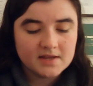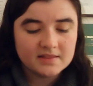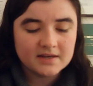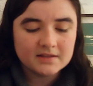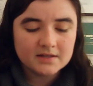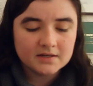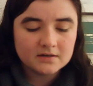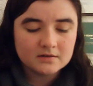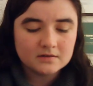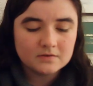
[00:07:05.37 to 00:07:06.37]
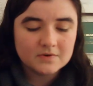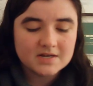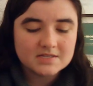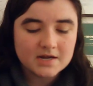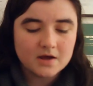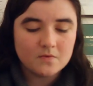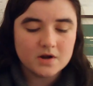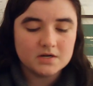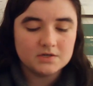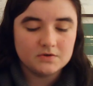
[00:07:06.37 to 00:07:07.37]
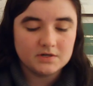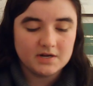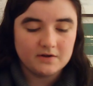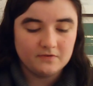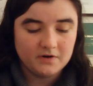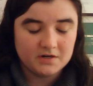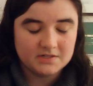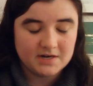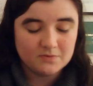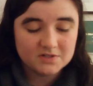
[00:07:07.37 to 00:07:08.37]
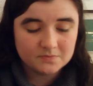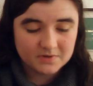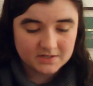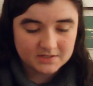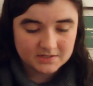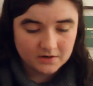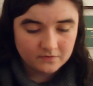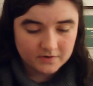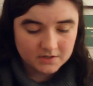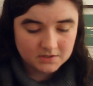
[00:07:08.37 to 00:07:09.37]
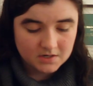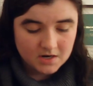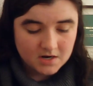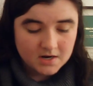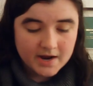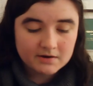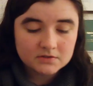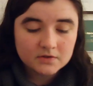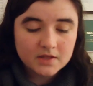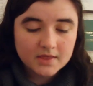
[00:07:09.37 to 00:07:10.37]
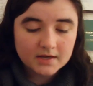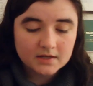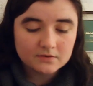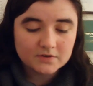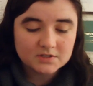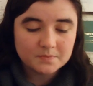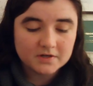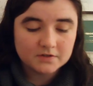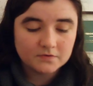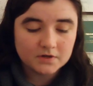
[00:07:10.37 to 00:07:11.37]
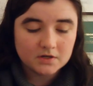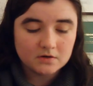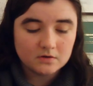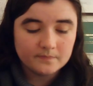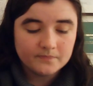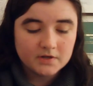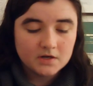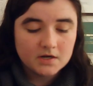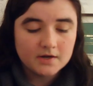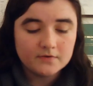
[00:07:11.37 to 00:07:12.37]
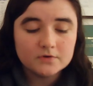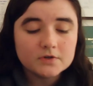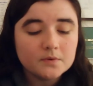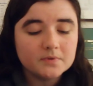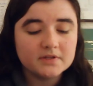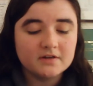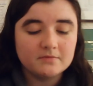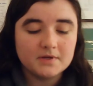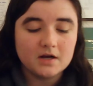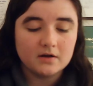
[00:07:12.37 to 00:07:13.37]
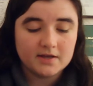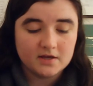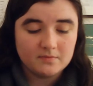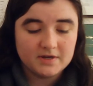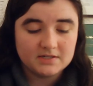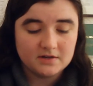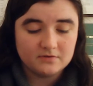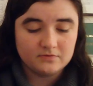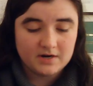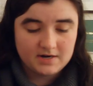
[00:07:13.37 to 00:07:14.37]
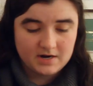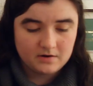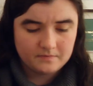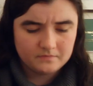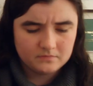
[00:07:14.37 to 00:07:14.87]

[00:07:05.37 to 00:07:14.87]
Ling Ling, when I said I wanted you to die first, I wasn't being selfish. I was only thinking of what's best for you. If you don't believe me, I'll kill myself right now.